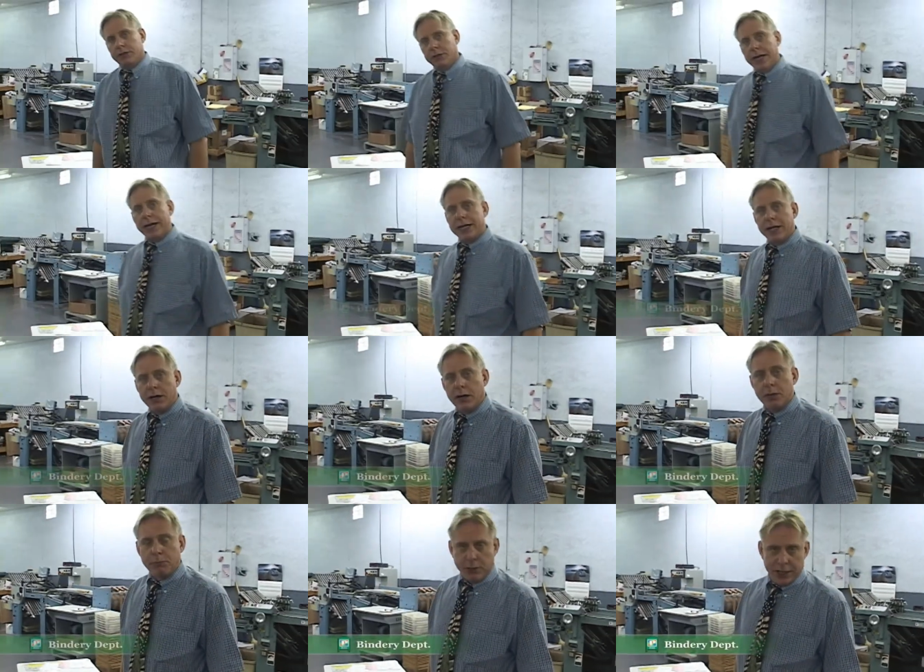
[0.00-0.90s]
Like in
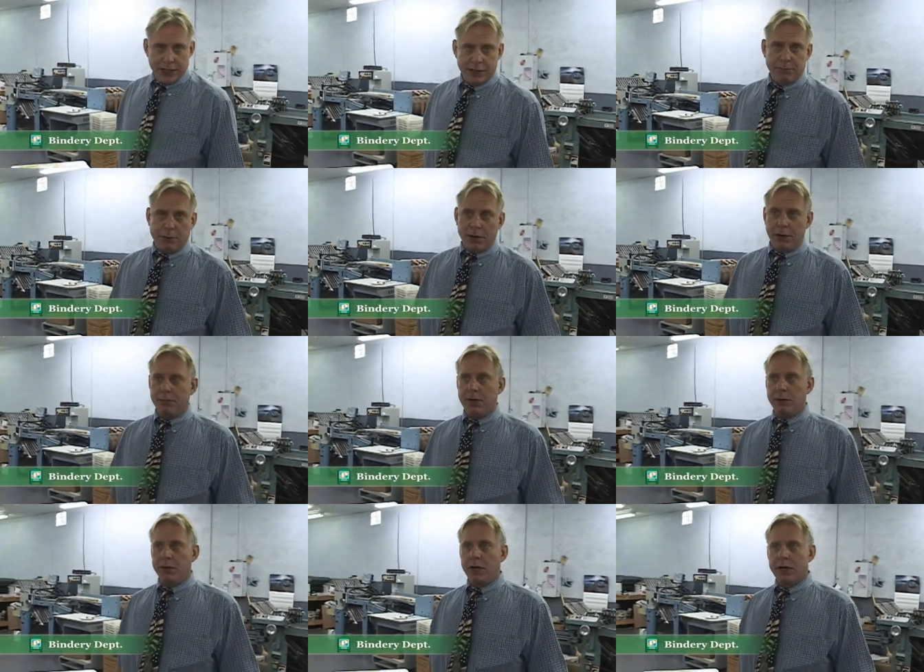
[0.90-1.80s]
our printing
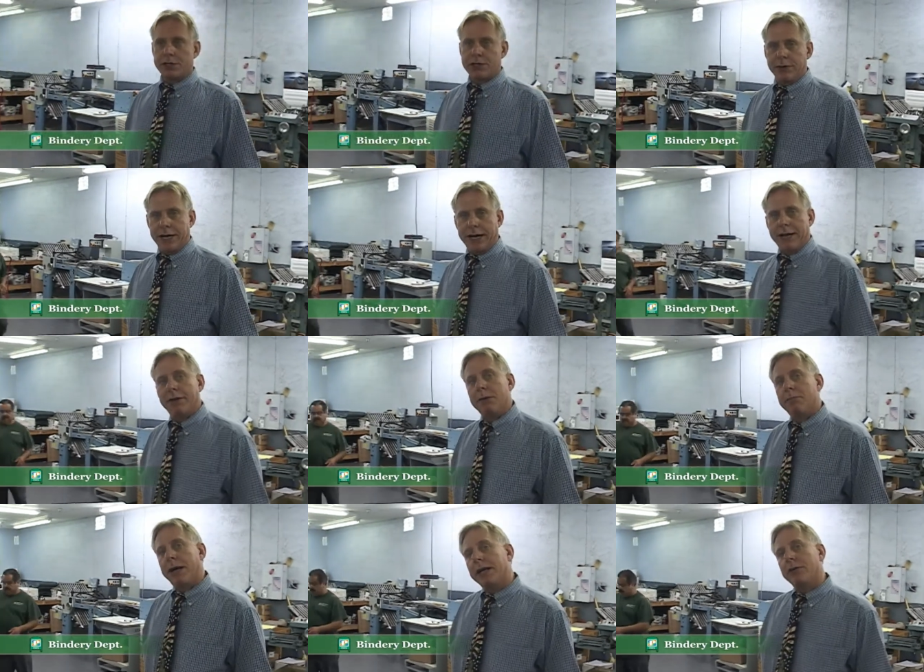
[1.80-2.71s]
department, we also have a
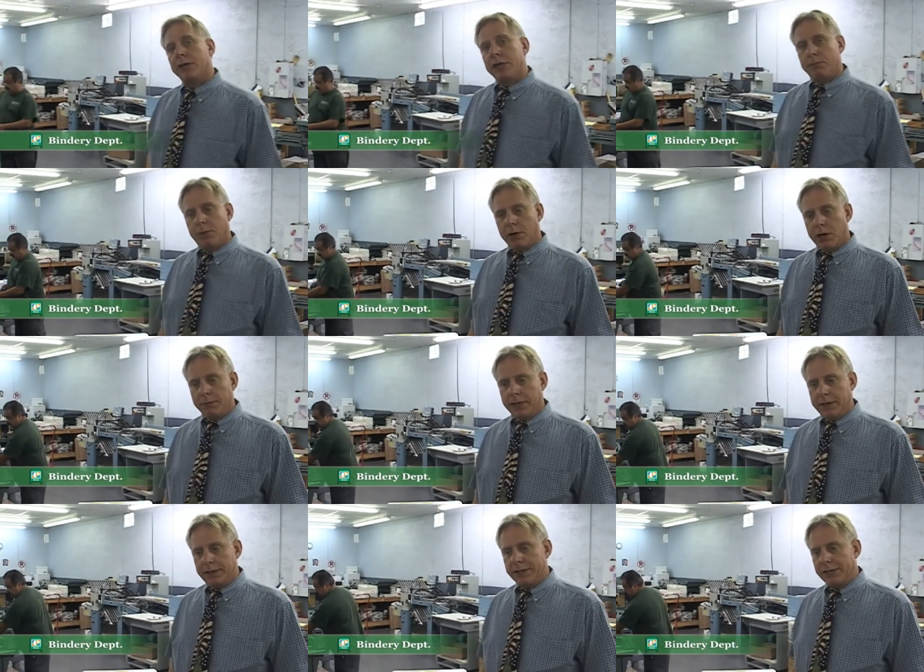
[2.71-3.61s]
bindery department.
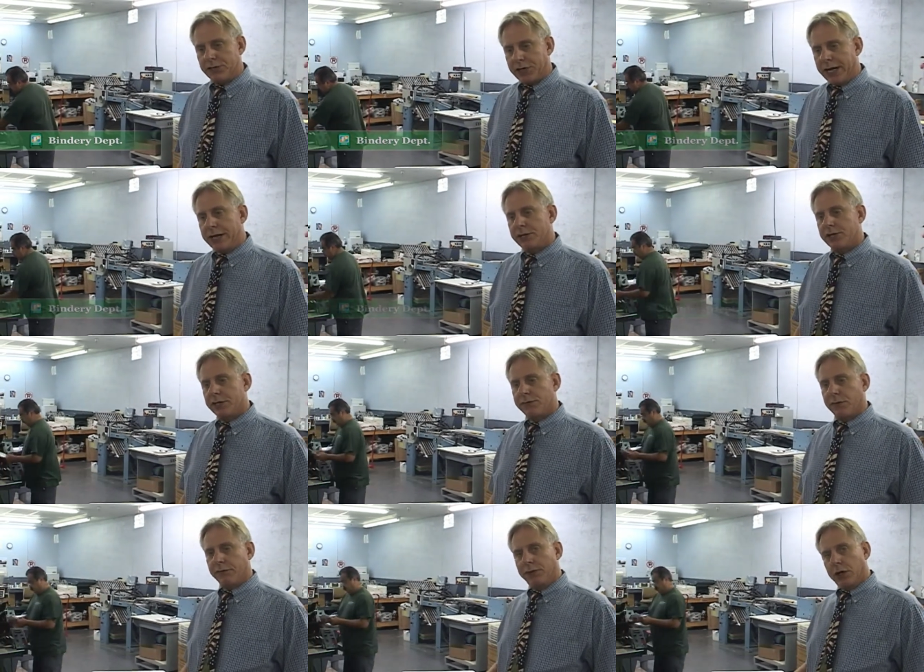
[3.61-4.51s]
In this case, it's
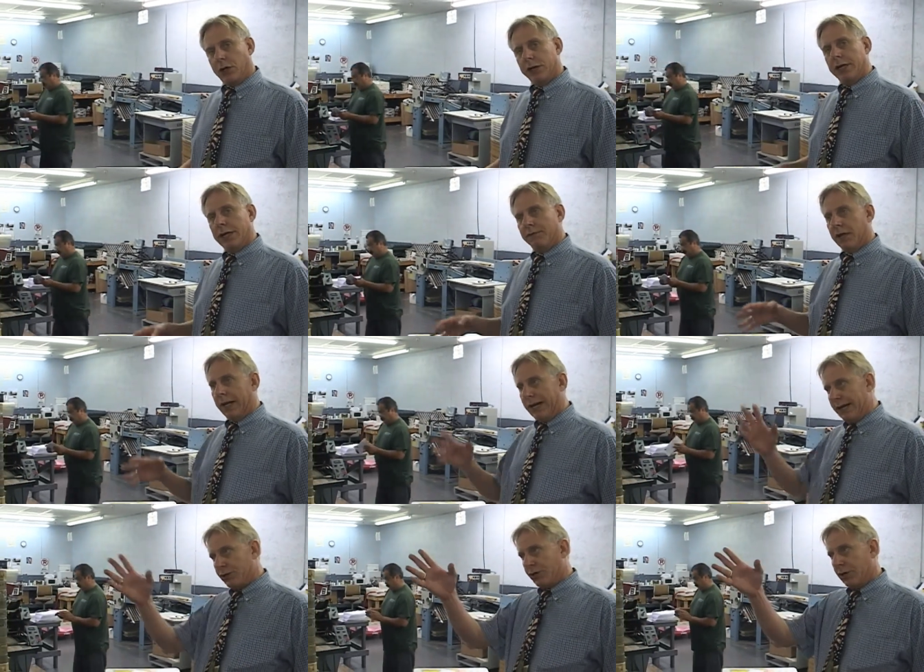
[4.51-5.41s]
the folding of the
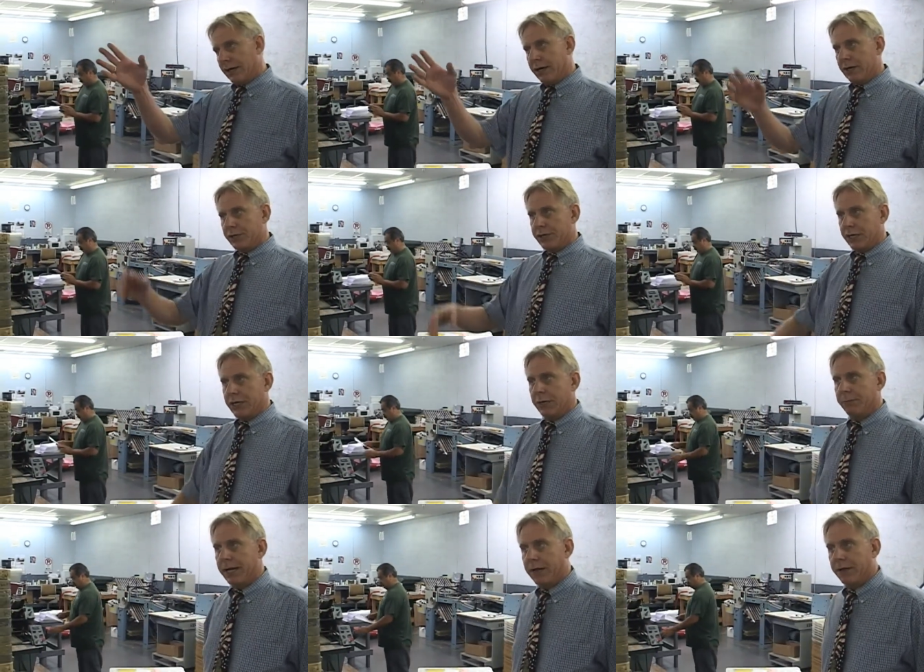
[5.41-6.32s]
laser letters that
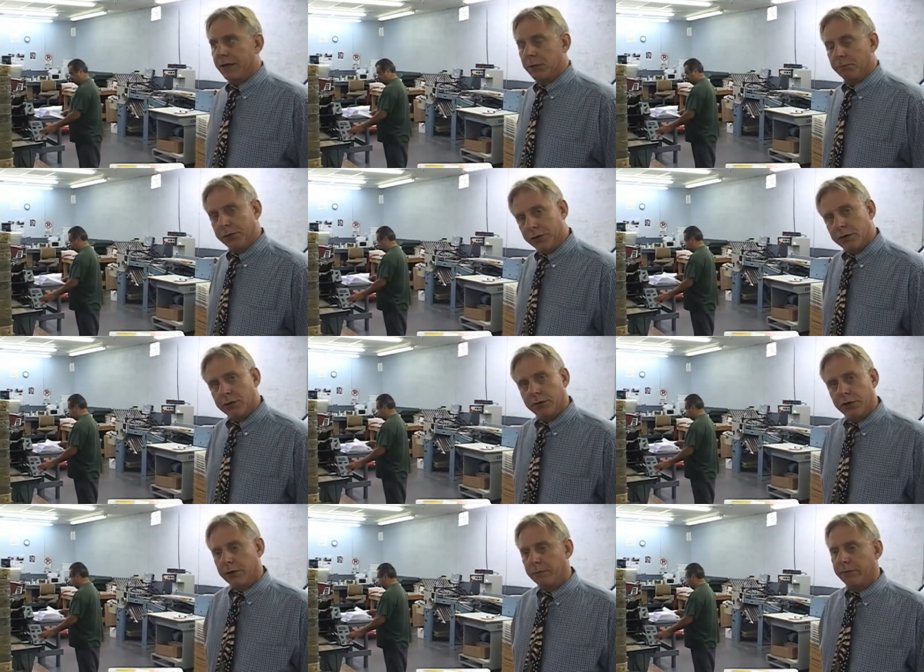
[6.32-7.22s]
come out of the computer
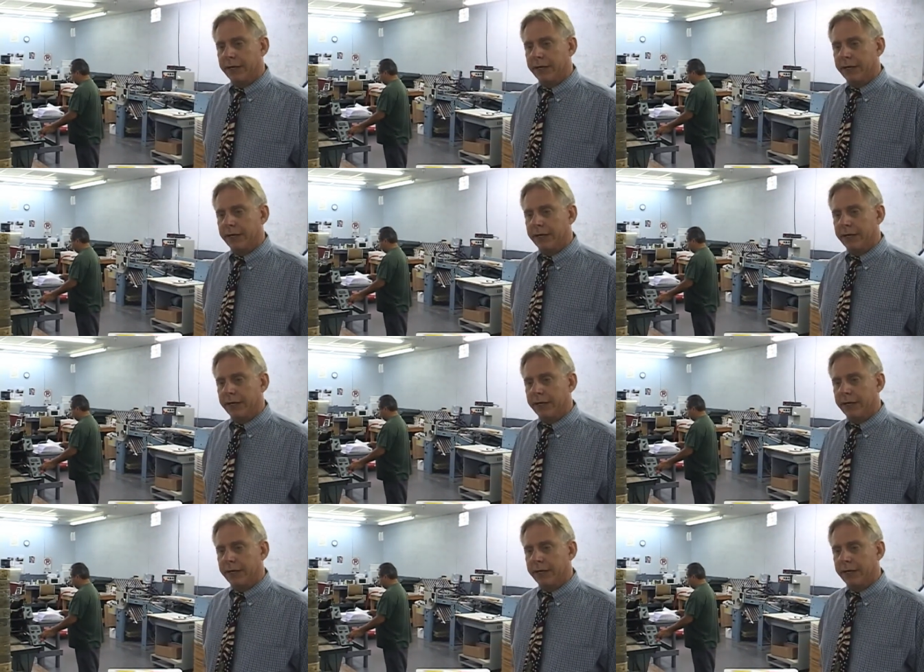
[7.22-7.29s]
room